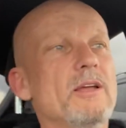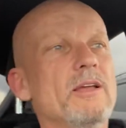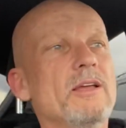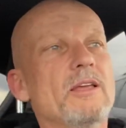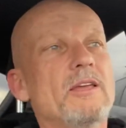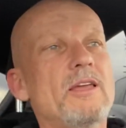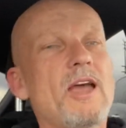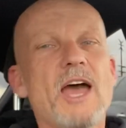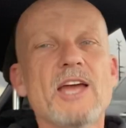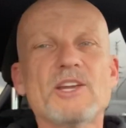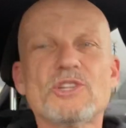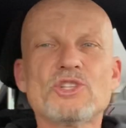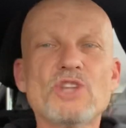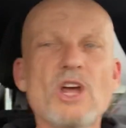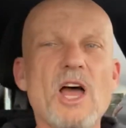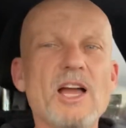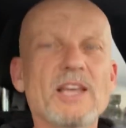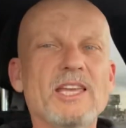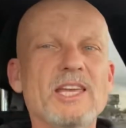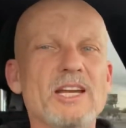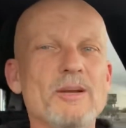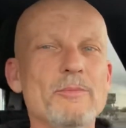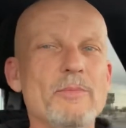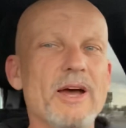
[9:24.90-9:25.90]
Gosh,
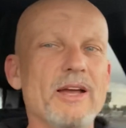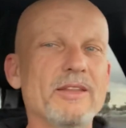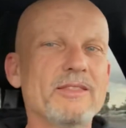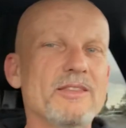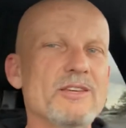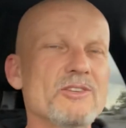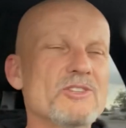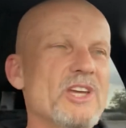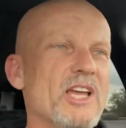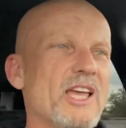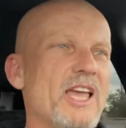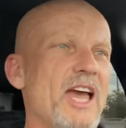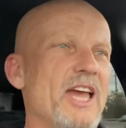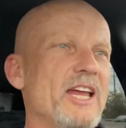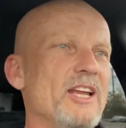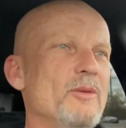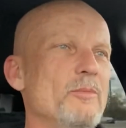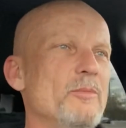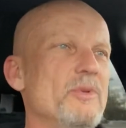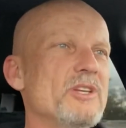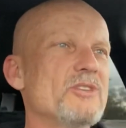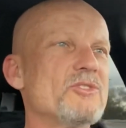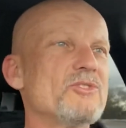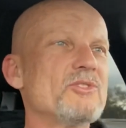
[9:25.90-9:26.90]
talking about this, I kind of
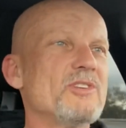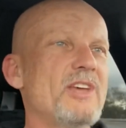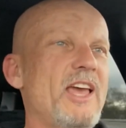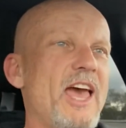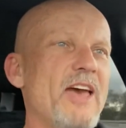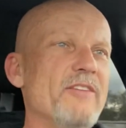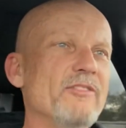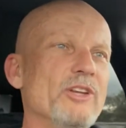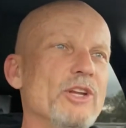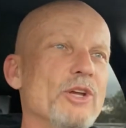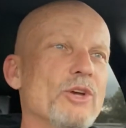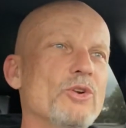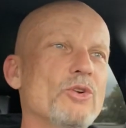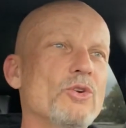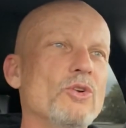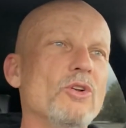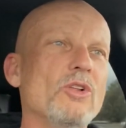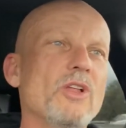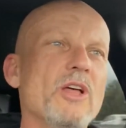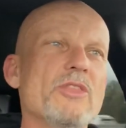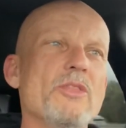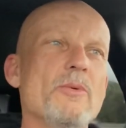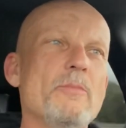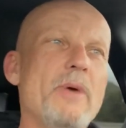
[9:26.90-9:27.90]
miss having a girl
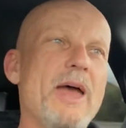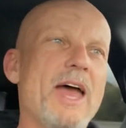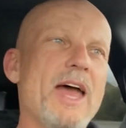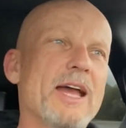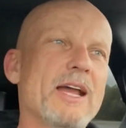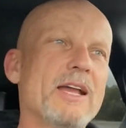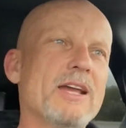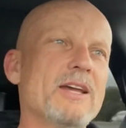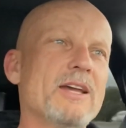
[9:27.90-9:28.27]
on the back.